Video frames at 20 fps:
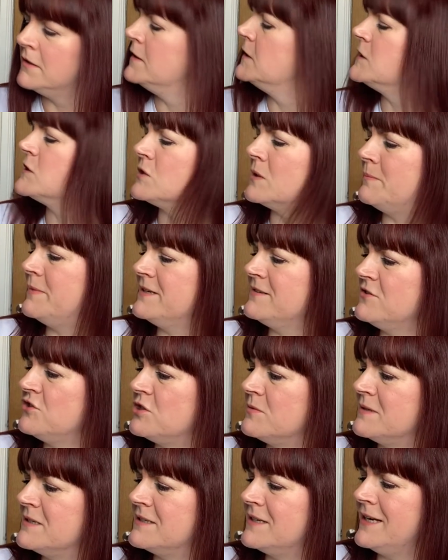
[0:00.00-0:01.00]
So I messaged
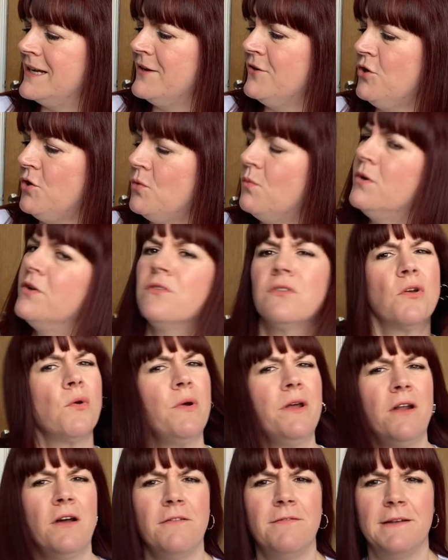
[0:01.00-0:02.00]
them and said, hey, oh, what's
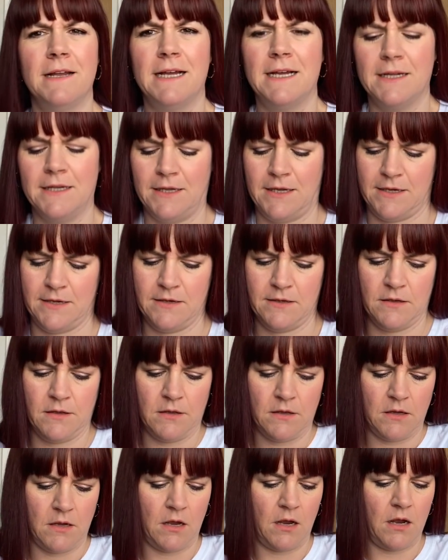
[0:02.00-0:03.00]
going off like?
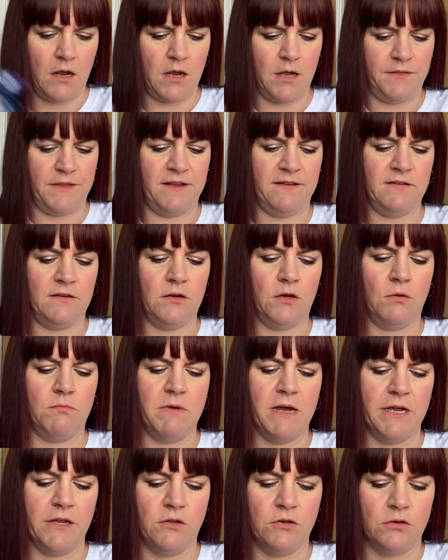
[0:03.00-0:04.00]
And they said, oh
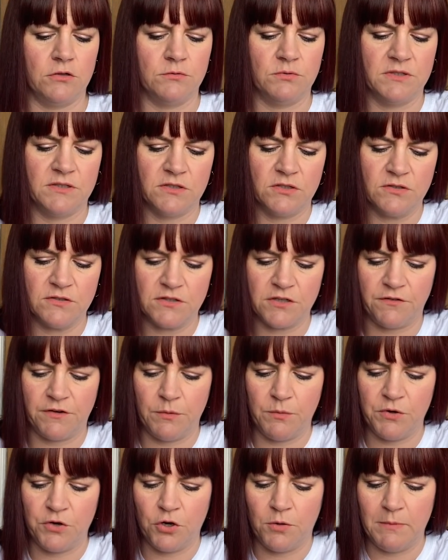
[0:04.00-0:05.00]
my God, we're so sorry,
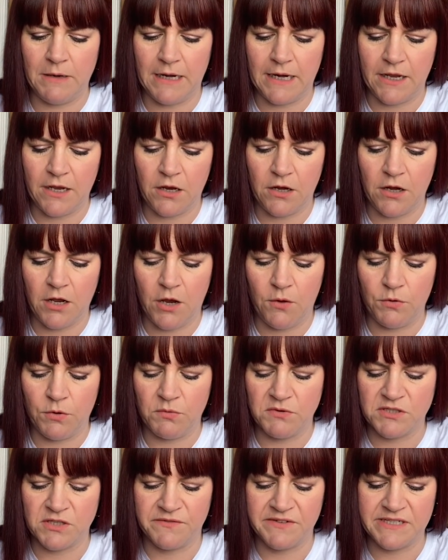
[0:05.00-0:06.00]
we normally let you know. There
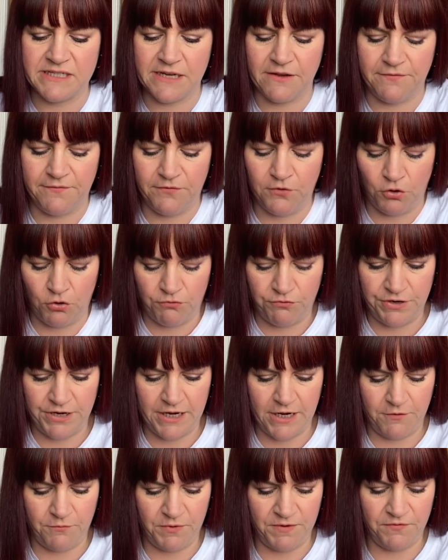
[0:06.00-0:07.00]
was obviously a flaw in
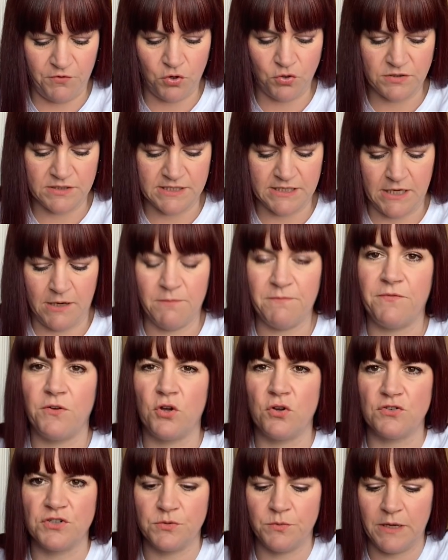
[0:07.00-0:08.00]
it and we've cut it and
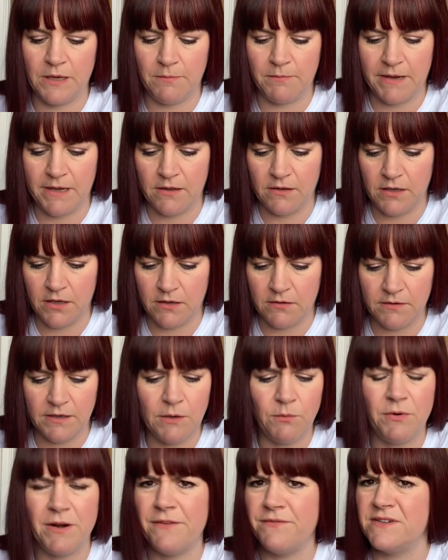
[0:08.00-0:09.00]
forgot to email you. And they
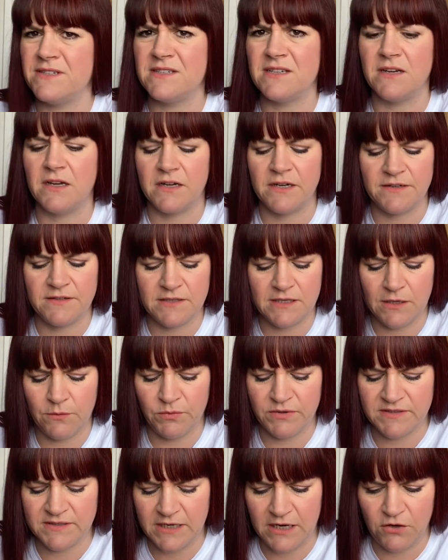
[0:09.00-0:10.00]
were ever so nice, and they were
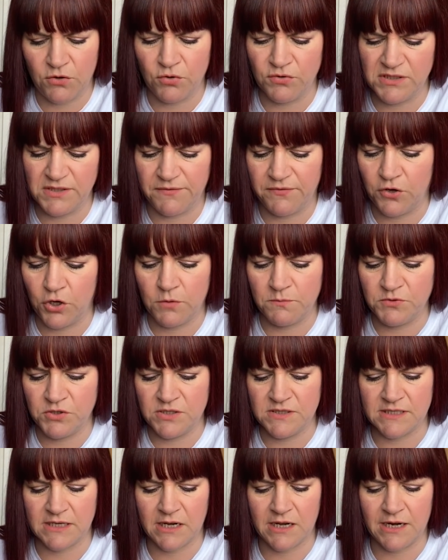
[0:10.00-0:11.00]
saying all different
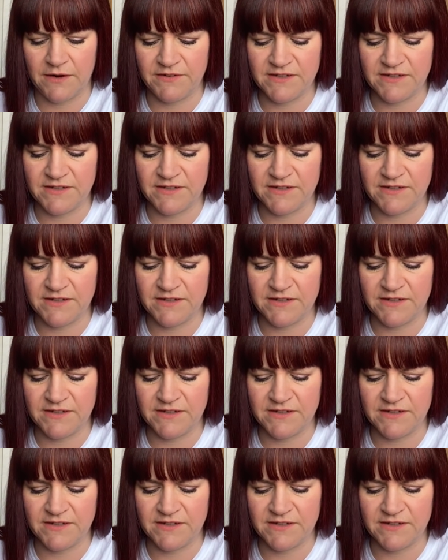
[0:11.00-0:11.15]
options I can have.